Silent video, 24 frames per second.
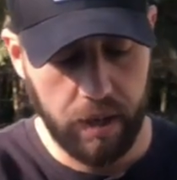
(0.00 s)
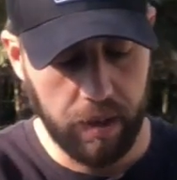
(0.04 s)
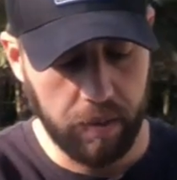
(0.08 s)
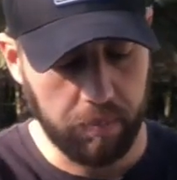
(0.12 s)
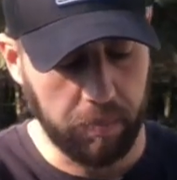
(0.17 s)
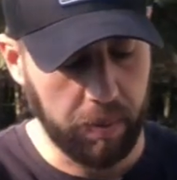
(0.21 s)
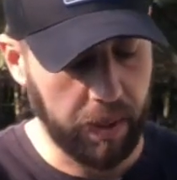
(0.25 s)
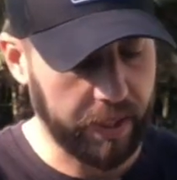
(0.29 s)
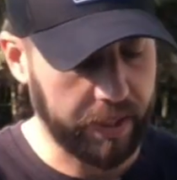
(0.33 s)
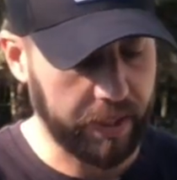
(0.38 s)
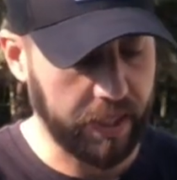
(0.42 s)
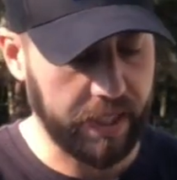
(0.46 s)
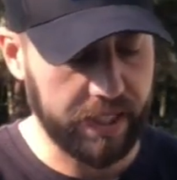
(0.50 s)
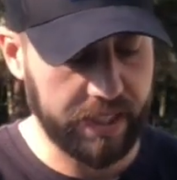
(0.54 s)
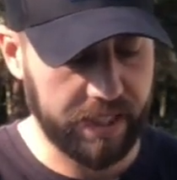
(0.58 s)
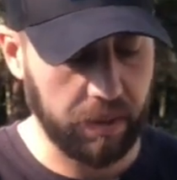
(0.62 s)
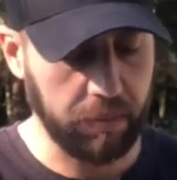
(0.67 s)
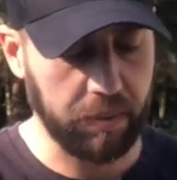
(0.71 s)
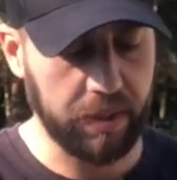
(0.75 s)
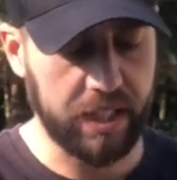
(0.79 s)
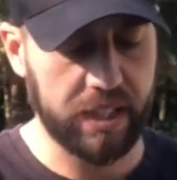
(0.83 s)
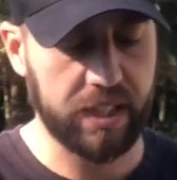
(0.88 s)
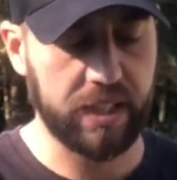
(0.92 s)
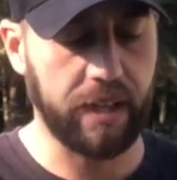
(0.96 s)
but he said
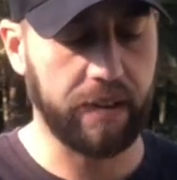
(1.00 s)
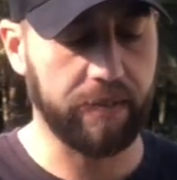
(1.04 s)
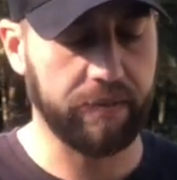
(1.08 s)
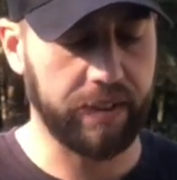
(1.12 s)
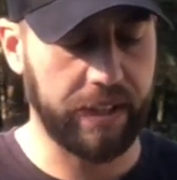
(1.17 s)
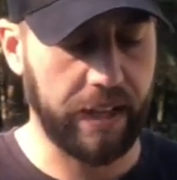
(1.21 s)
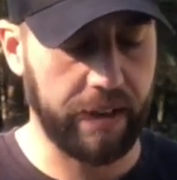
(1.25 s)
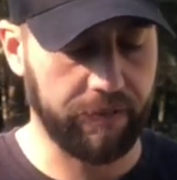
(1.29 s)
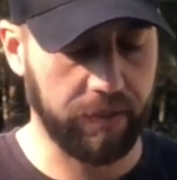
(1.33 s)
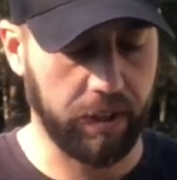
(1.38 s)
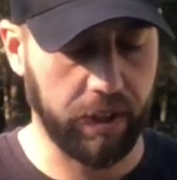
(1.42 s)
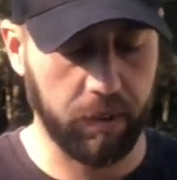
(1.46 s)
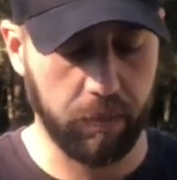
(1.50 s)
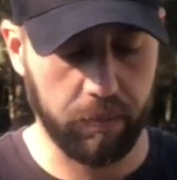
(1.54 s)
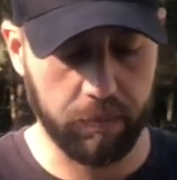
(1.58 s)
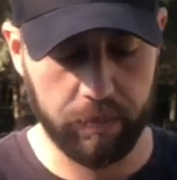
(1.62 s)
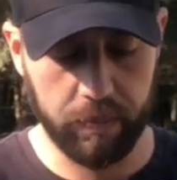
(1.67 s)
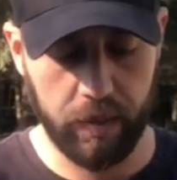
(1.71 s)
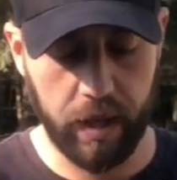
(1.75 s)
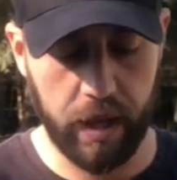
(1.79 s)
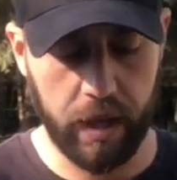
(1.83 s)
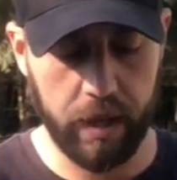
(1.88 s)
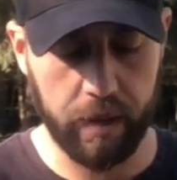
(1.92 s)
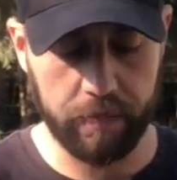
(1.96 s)
with this stuff, definitely
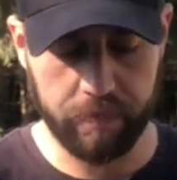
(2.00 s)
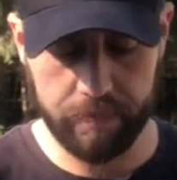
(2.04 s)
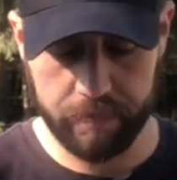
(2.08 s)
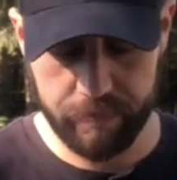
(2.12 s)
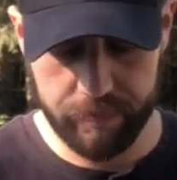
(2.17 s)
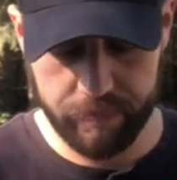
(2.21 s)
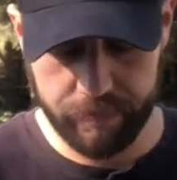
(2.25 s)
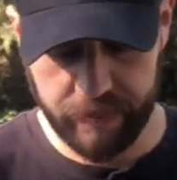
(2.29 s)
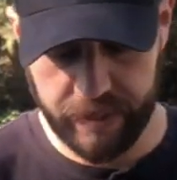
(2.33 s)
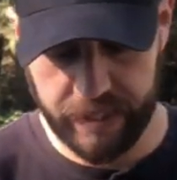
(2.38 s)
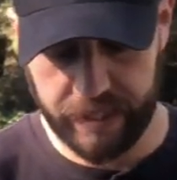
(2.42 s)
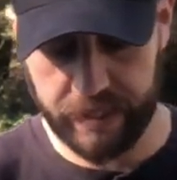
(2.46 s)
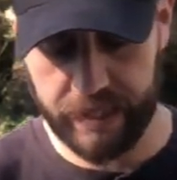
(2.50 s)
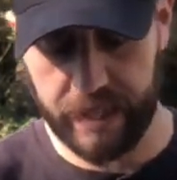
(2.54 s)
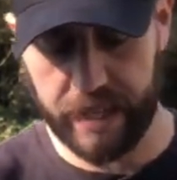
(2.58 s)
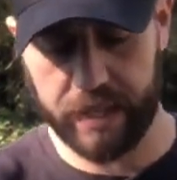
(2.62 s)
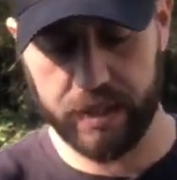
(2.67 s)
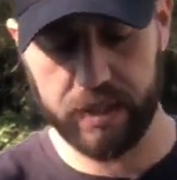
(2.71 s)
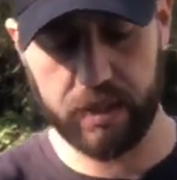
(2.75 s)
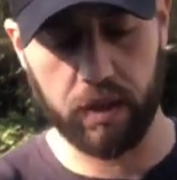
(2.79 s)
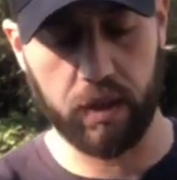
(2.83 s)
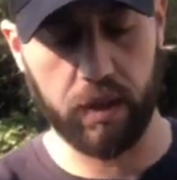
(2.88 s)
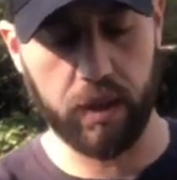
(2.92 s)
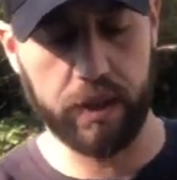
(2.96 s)
get the
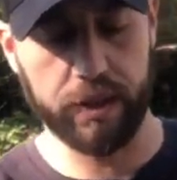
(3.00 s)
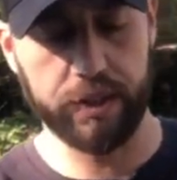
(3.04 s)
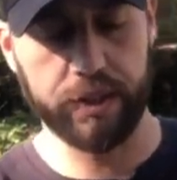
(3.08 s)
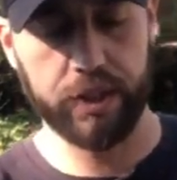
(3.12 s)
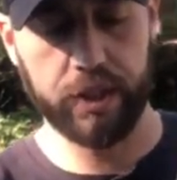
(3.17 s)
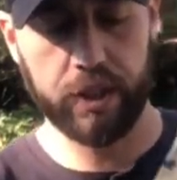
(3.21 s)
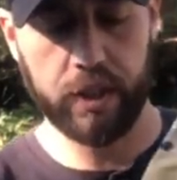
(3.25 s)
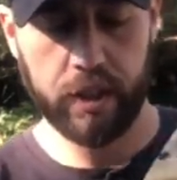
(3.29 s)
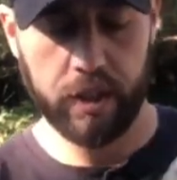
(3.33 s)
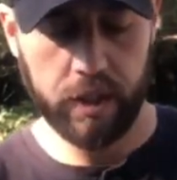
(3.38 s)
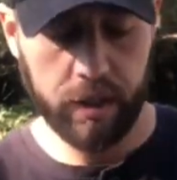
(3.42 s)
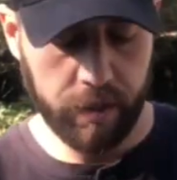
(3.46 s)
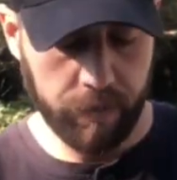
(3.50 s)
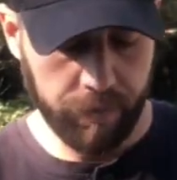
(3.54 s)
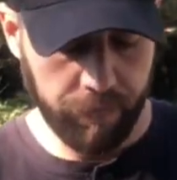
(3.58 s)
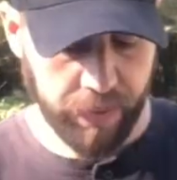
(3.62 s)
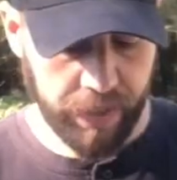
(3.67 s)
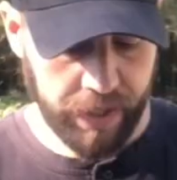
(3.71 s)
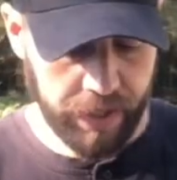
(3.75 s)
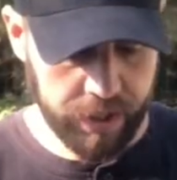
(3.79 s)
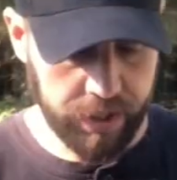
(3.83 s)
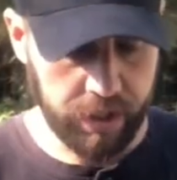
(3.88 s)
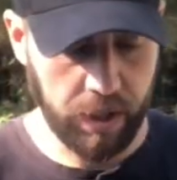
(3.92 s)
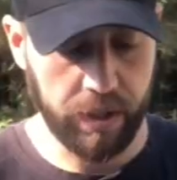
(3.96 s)
X large.
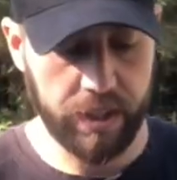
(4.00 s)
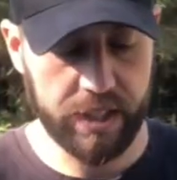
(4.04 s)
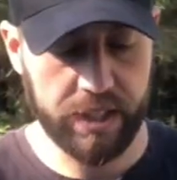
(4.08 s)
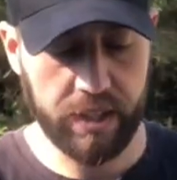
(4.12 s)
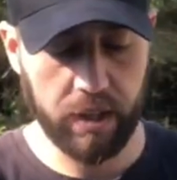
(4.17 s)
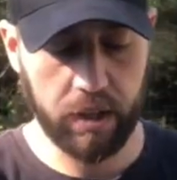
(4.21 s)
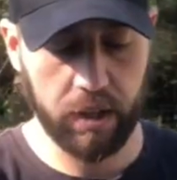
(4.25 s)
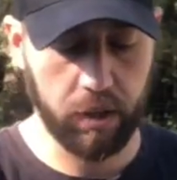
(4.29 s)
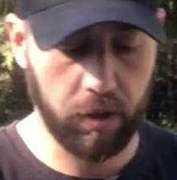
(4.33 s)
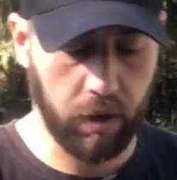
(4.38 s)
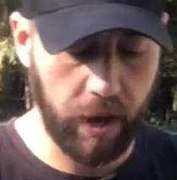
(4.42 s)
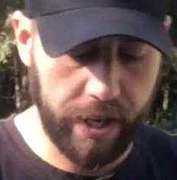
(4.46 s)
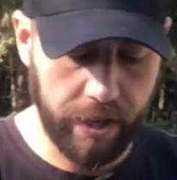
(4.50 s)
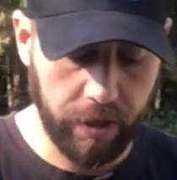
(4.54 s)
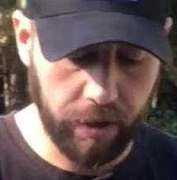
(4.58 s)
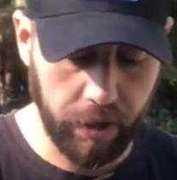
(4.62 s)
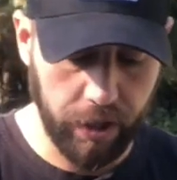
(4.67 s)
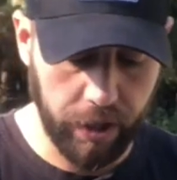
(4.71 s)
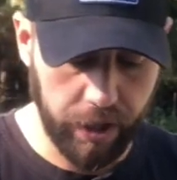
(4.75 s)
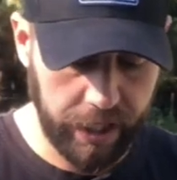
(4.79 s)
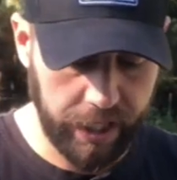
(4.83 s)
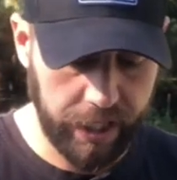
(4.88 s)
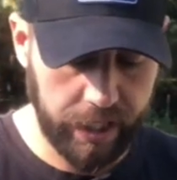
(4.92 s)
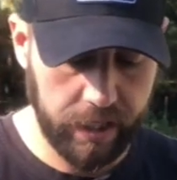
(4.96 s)
So this is their grinder
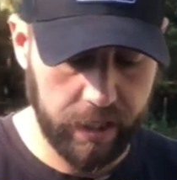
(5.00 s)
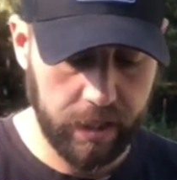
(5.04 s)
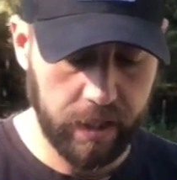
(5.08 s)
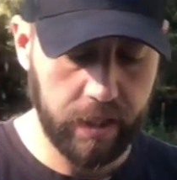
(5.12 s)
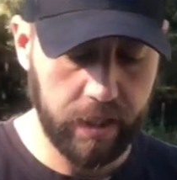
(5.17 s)
hoodie.